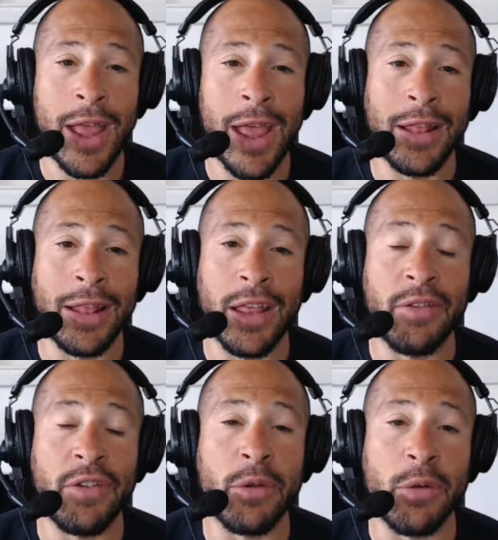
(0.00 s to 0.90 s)
and
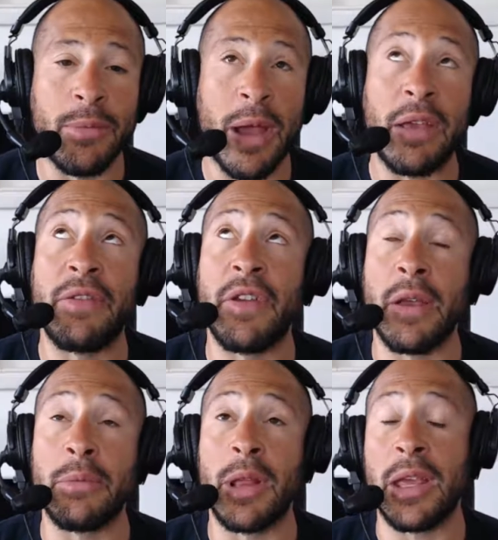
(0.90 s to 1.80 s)
living with my
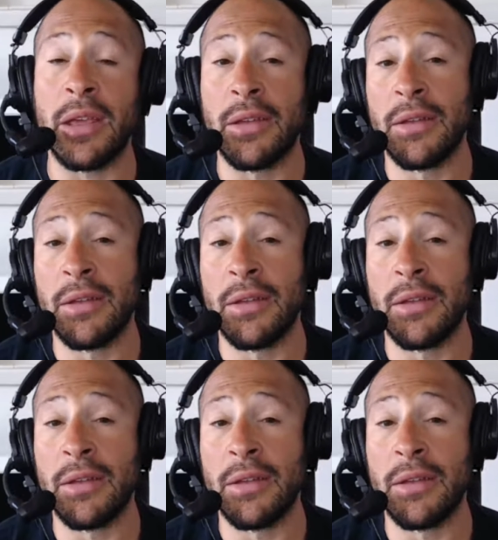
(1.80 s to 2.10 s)
family